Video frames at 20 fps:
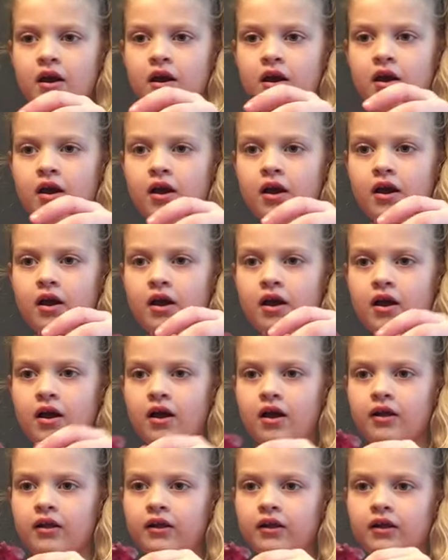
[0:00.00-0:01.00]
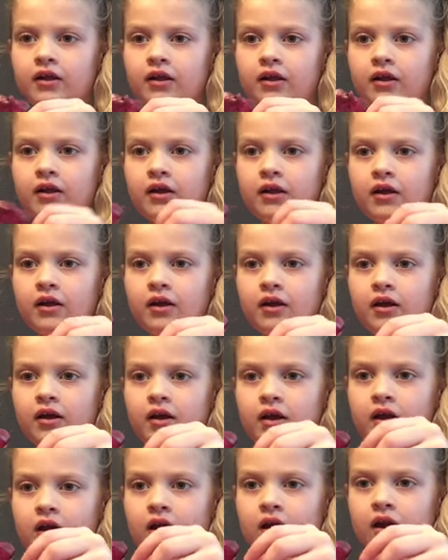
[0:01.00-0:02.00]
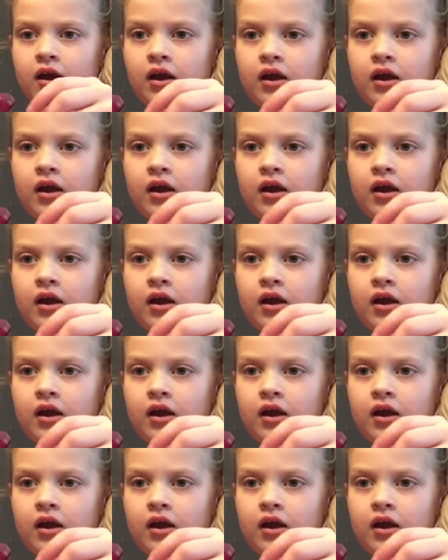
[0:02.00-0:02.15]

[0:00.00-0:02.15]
[no speech]